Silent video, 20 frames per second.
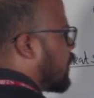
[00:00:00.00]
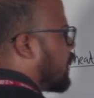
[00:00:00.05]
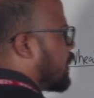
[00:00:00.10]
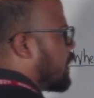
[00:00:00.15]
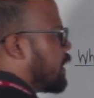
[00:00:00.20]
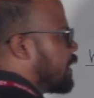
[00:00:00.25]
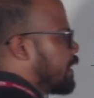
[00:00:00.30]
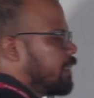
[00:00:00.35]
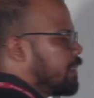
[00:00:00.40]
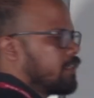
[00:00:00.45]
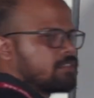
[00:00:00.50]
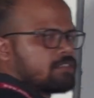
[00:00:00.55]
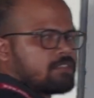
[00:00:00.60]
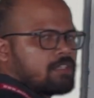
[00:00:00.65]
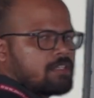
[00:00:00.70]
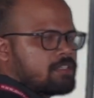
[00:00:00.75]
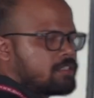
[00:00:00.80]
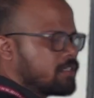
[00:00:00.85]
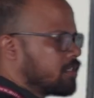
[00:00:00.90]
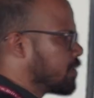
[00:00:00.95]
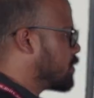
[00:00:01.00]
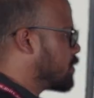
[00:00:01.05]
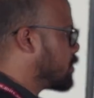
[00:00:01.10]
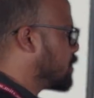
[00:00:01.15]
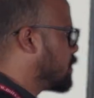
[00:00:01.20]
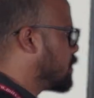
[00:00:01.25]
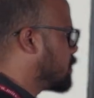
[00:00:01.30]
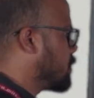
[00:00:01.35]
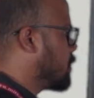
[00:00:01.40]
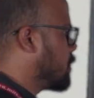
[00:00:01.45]
in such cases
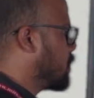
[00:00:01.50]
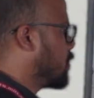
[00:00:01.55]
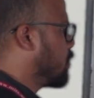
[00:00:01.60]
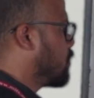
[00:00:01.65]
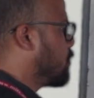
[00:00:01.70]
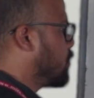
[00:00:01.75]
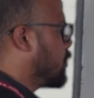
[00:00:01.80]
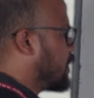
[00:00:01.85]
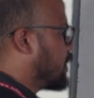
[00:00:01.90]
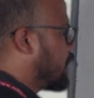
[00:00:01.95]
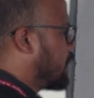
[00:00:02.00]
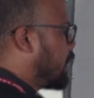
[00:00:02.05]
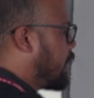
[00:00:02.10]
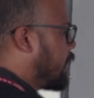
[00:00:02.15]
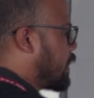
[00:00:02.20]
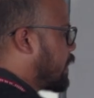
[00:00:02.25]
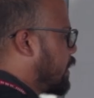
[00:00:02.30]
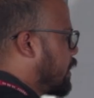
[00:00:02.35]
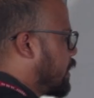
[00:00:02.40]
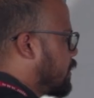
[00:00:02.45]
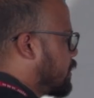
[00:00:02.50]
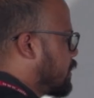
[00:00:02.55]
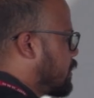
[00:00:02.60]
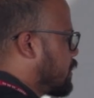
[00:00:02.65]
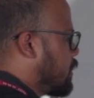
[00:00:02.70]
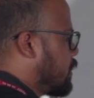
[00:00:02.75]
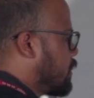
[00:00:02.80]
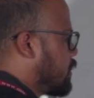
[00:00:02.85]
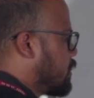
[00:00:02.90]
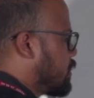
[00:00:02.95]
we can neglect this
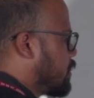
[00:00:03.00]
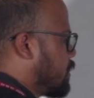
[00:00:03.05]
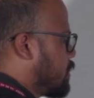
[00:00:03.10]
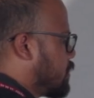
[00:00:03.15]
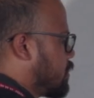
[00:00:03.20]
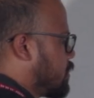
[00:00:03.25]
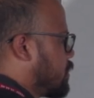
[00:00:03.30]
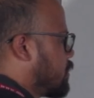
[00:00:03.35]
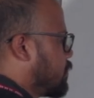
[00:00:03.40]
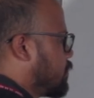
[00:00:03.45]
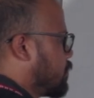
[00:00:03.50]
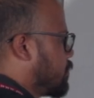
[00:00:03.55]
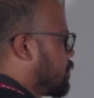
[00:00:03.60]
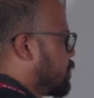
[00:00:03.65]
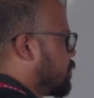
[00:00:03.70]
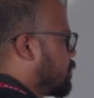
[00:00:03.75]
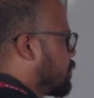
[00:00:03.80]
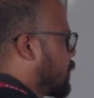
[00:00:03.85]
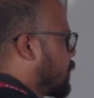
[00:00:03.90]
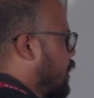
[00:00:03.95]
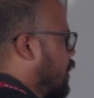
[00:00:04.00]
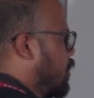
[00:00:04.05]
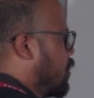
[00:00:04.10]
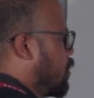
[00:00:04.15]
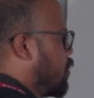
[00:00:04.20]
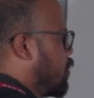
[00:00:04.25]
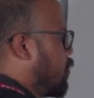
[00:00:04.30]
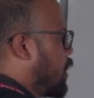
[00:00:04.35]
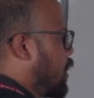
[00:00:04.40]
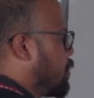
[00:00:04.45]
resistance.
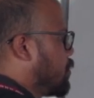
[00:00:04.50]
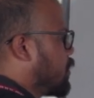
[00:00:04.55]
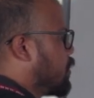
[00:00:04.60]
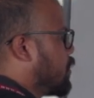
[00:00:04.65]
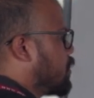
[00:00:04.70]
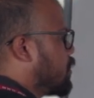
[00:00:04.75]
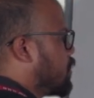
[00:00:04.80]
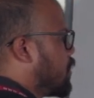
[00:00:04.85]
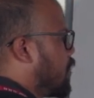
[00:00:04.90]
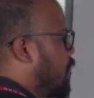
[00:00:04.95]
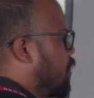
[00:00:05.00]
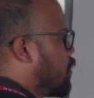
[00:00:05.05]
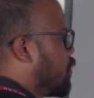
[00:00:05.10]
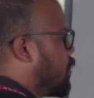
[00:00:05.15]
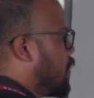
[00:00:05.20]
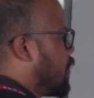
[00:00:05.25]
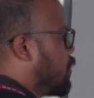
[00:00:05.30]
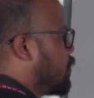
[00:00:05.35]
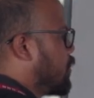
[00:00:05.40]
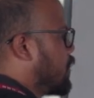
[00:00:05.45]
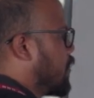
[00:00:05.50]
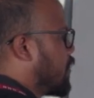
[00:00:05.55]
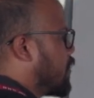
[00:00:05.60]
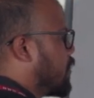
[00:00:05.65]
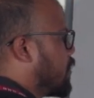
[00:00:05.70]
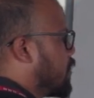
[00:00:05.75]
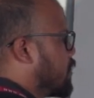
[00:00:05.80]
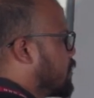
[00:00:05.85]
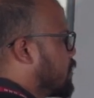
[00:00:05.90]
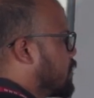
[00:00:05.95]
Why? Because why we neglect
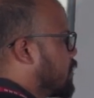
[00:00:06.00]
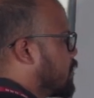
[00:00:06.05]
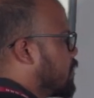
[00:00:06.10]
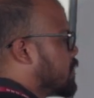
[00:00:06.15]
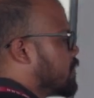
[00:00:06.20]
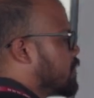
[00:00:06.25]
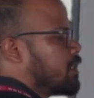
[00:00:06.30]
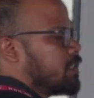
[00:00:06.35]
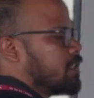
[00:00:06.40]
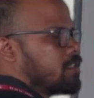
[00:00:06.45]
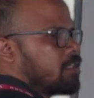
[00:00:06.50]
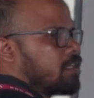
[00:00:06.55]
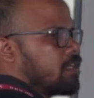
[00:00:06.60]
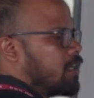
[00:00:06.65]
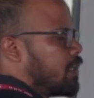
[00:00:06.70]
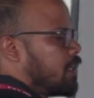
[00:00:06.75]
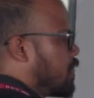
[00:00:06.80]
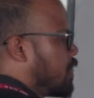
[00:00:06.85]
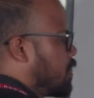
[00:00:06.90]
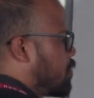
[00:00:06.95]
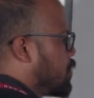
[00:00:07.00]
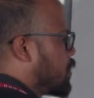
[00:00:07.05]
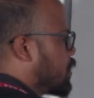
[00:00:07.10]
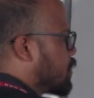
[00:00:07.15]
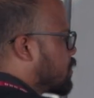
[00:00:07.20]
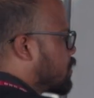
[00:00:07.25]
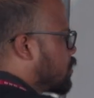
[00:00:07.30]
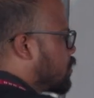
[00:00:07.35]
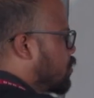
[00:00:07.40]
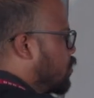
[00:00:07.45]
this resistance? Because
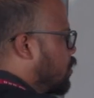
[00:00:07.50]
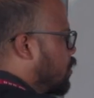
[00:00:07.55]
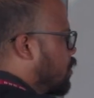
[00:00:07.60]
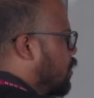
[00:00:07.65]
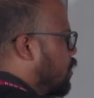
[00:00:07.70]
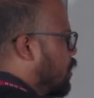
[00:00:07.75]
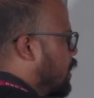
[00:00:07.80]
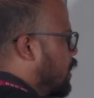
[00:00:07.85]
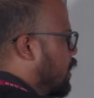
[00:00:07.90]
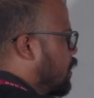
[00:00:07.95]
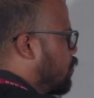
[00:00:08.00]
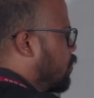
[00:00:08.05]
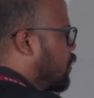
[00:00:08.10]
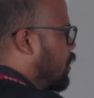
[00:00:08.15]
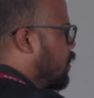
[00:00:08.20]
no current will